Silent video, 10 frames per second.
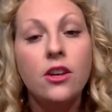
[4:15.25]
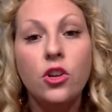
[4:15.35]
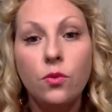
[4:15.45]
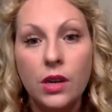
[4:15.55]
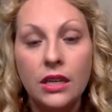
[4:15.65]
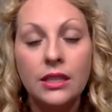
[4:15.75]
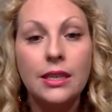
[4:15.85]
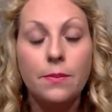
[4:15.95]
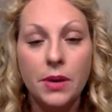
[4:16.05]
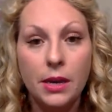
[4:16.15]
You need
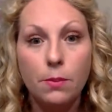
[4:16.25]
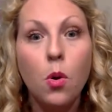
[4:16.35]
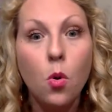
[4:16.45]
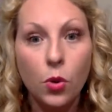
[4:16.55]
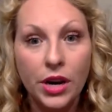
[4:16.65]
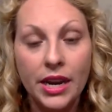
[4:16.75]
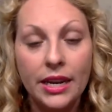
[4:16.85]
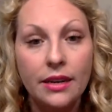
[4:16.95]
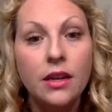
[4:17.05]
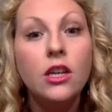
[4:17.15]
to be pouring
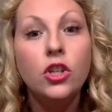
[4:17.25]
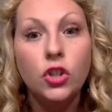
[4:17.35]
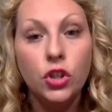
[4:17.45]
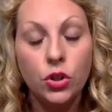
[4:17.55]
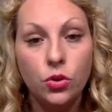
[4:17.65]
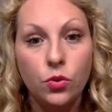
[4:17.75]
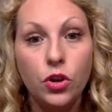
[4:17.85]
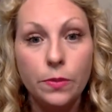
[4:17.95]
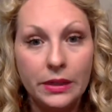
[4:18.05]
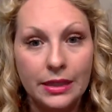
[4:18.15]
in to
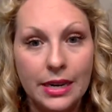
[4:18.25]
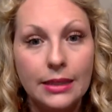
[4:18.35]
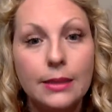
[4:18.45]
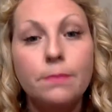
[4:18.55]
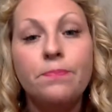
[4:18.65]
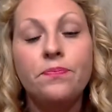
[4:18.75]
your business.